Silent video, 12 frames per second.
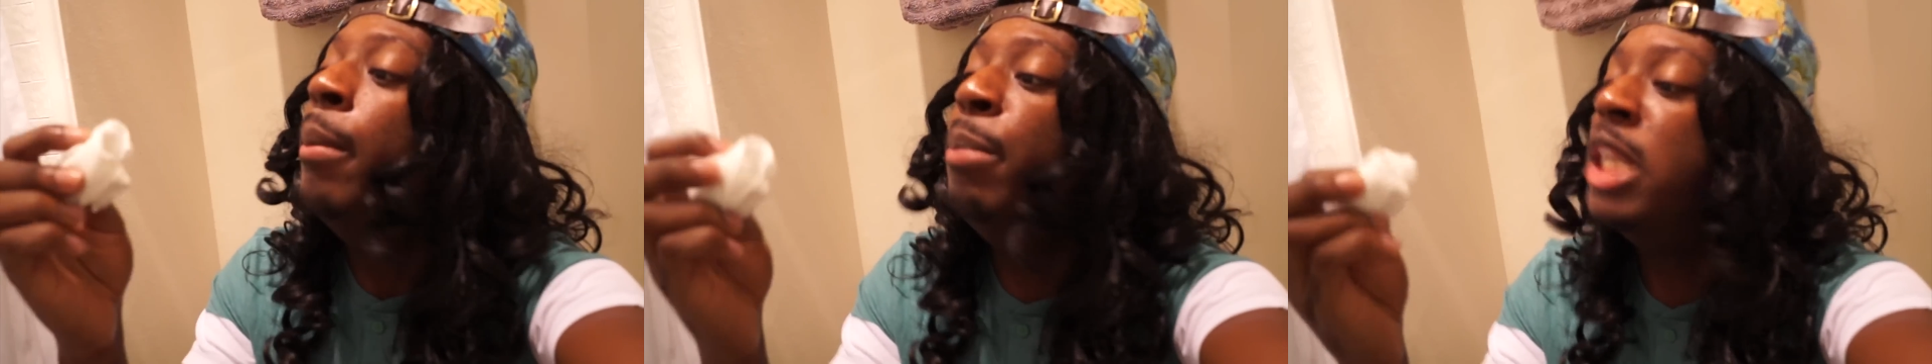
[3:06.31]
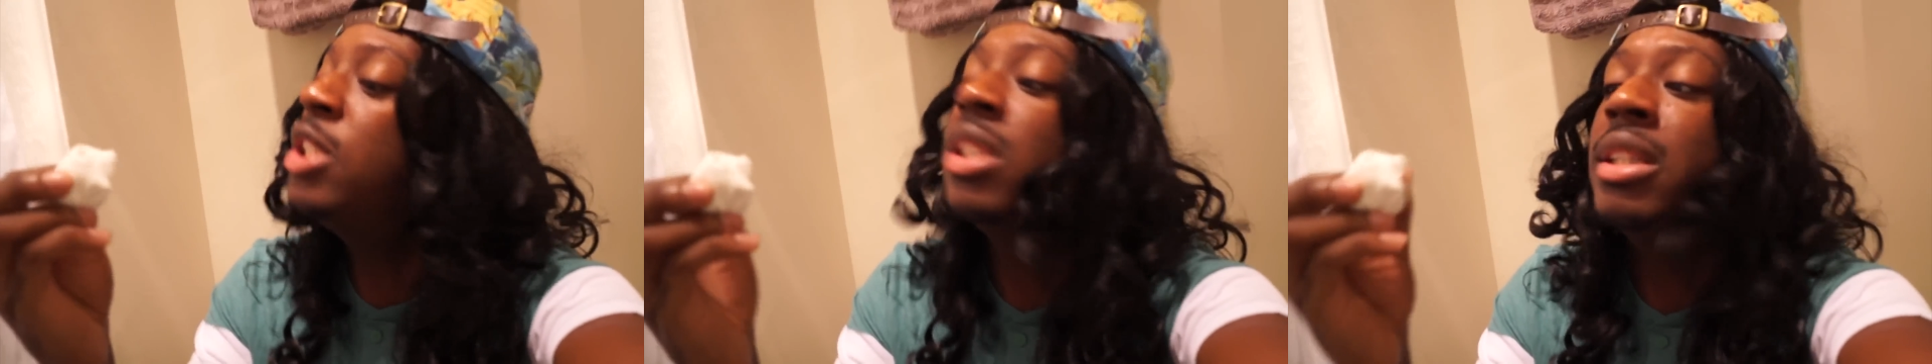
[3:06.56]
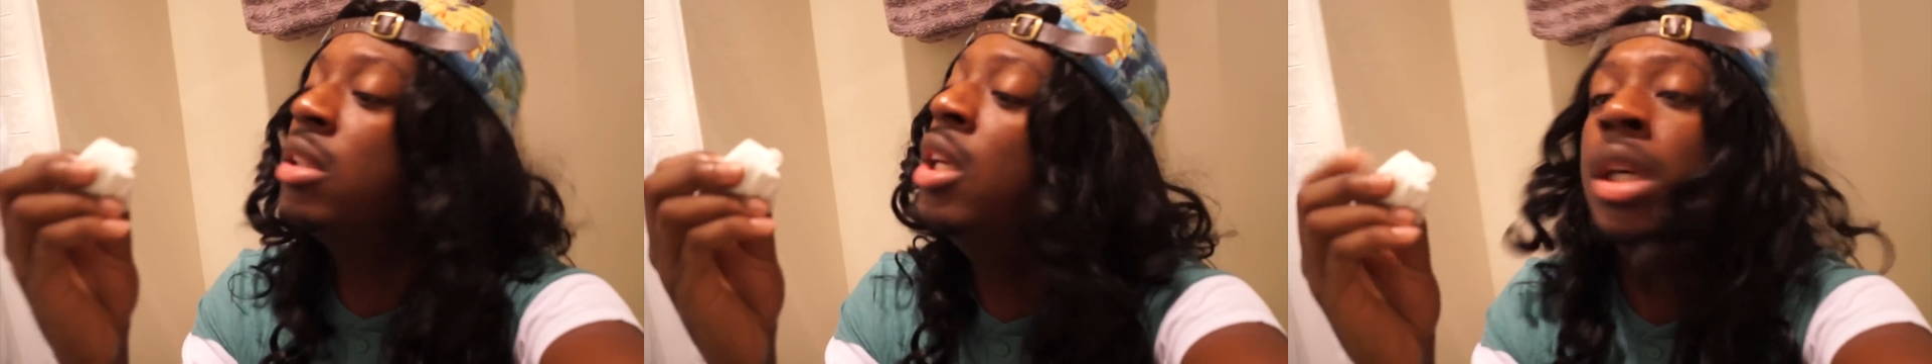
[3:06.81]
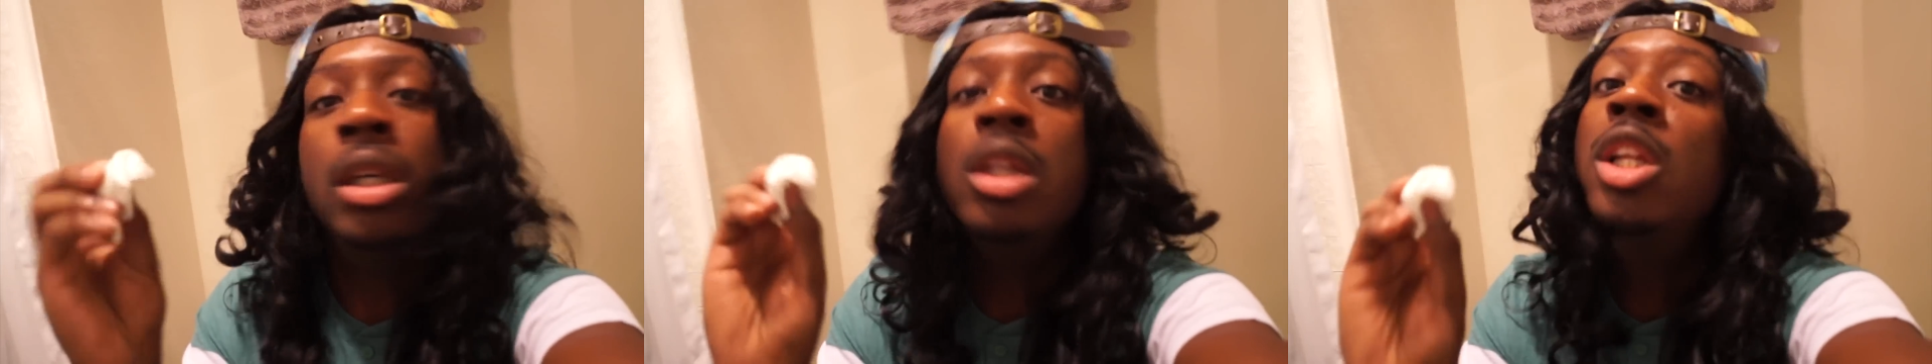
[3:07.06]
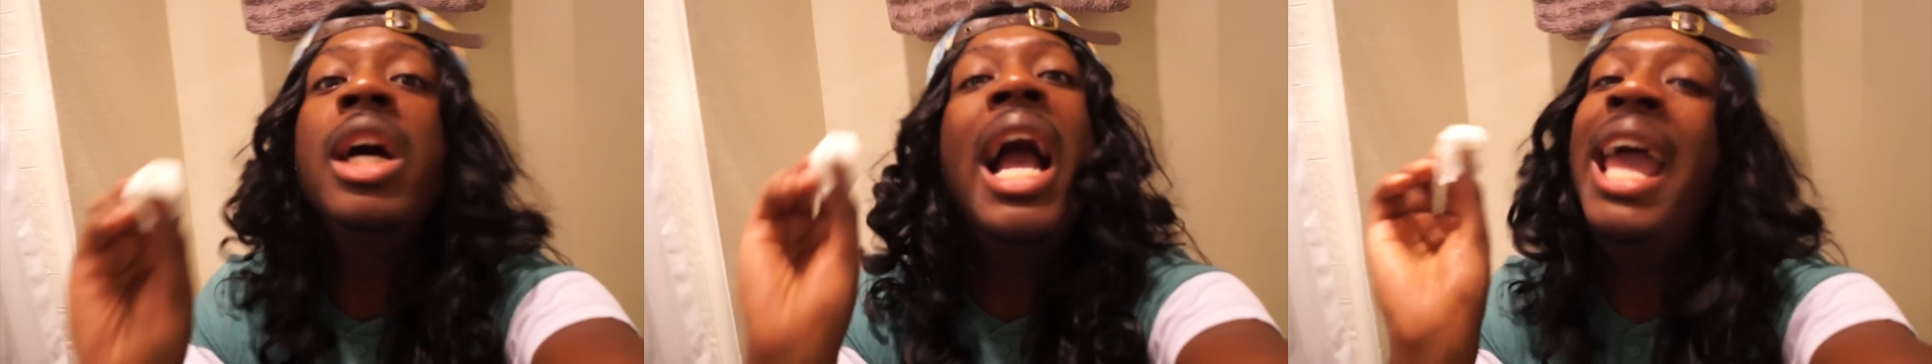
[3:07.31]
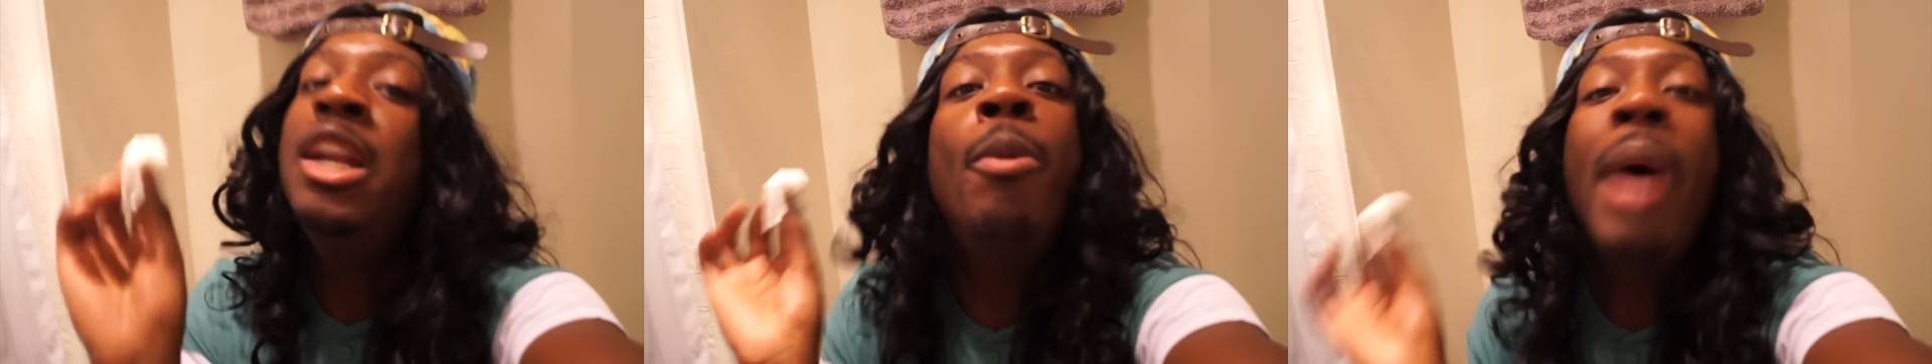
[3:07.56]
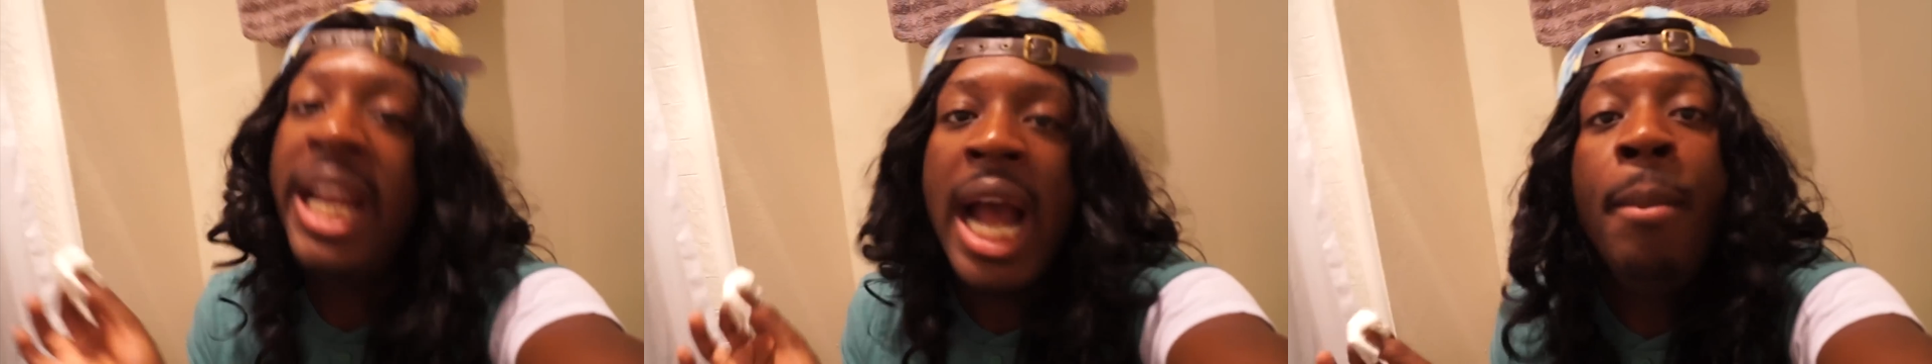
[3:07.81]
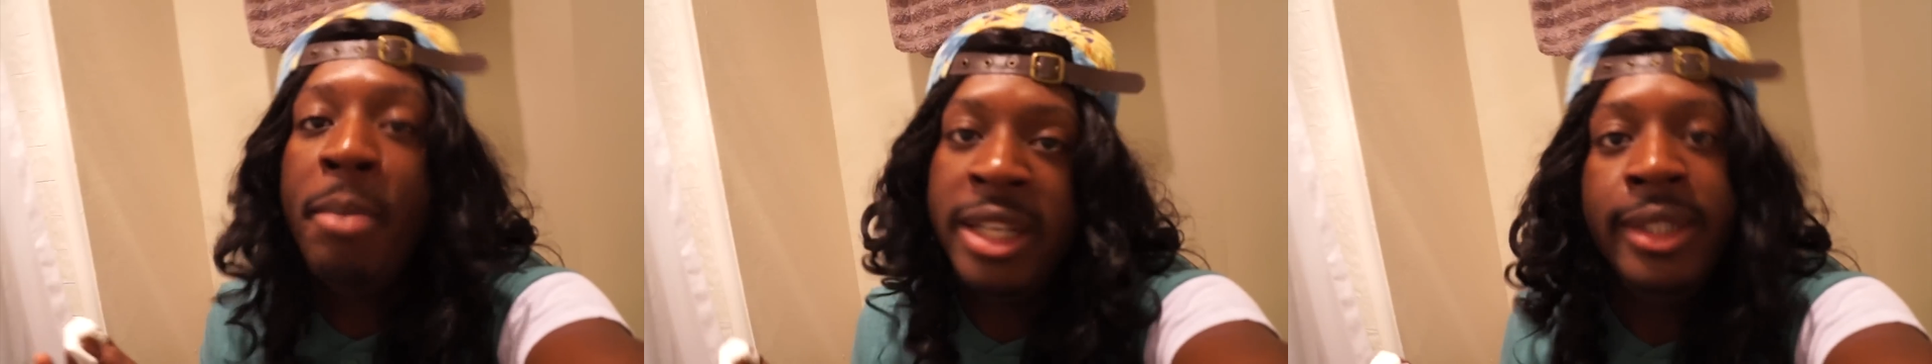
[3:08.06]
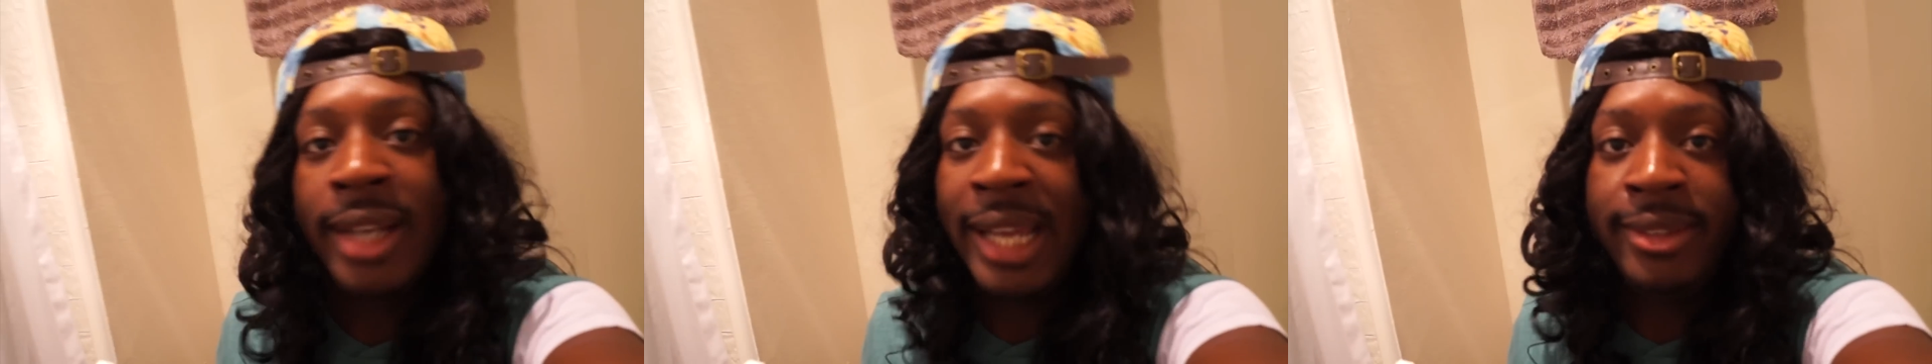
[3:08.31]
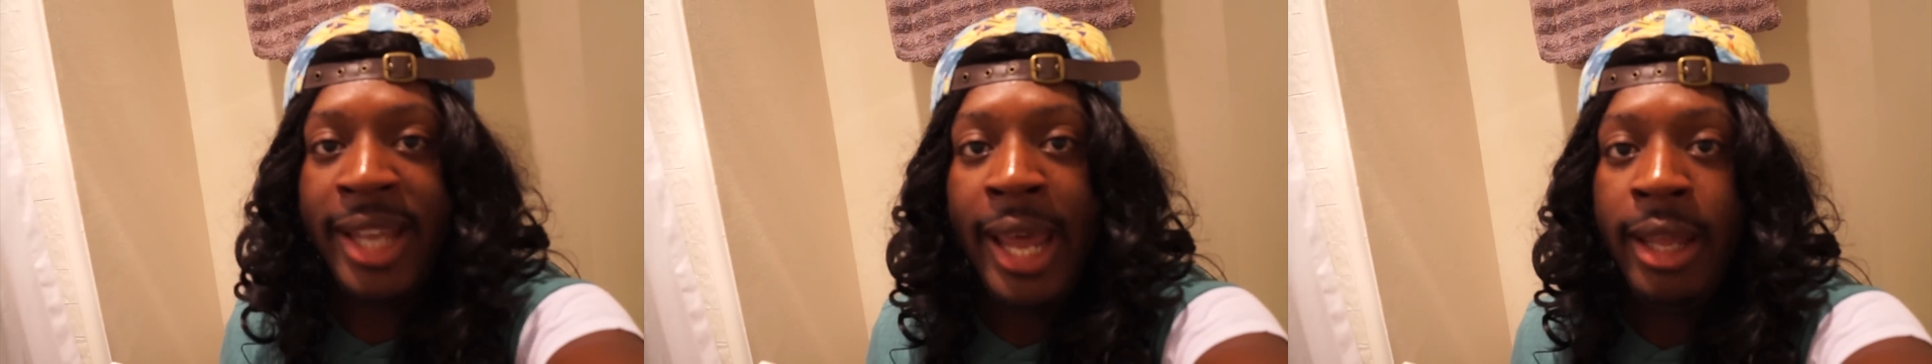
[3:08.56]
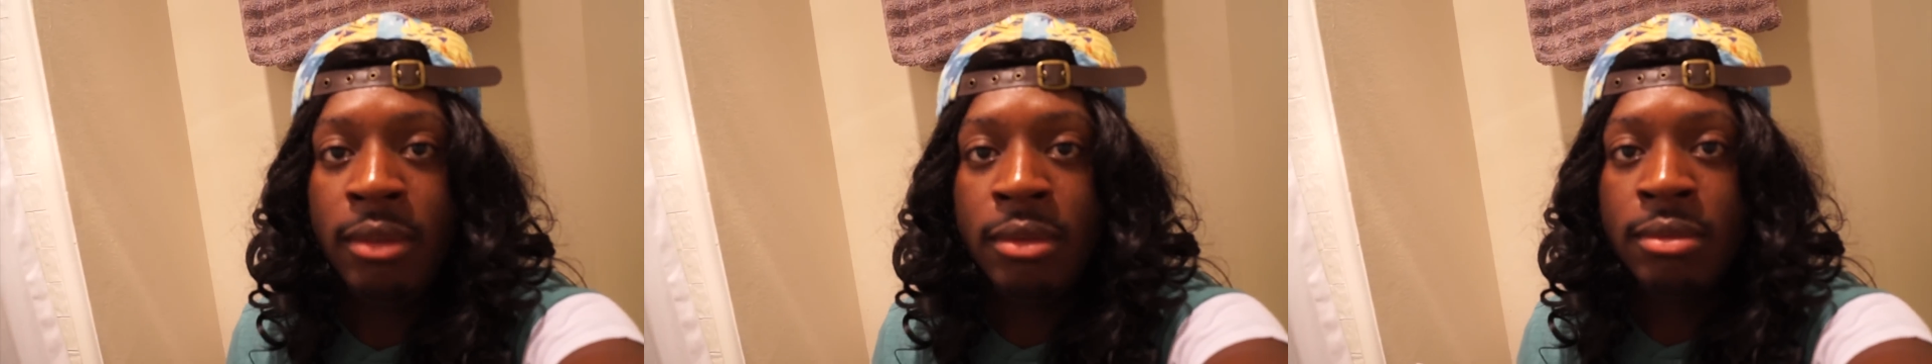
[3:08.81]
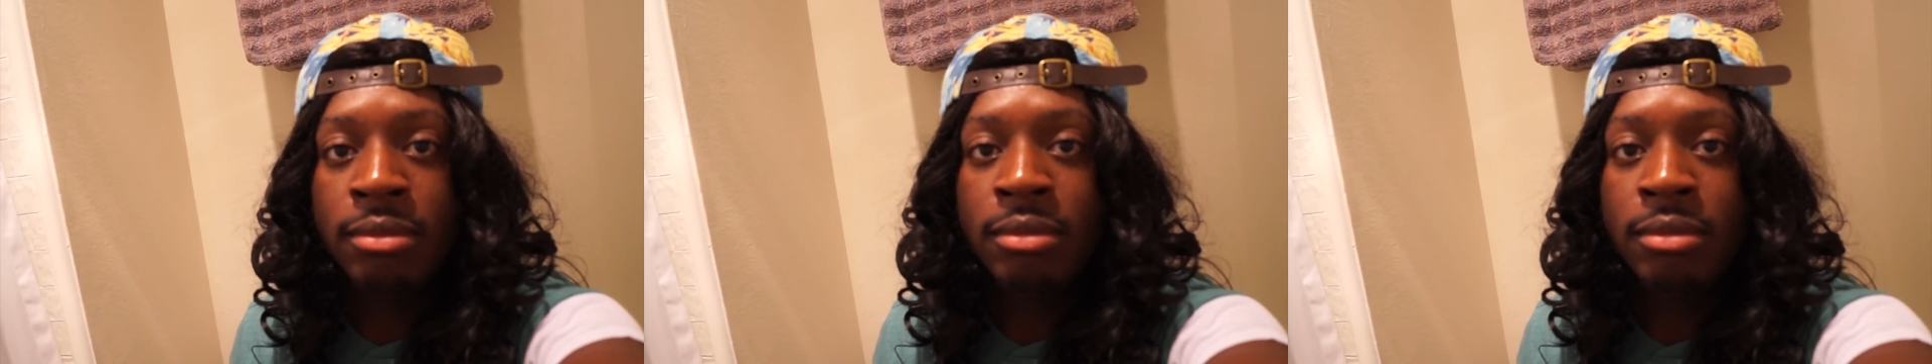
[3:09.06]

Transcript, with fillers: Bitch, look, look, ain't nobody got money like that.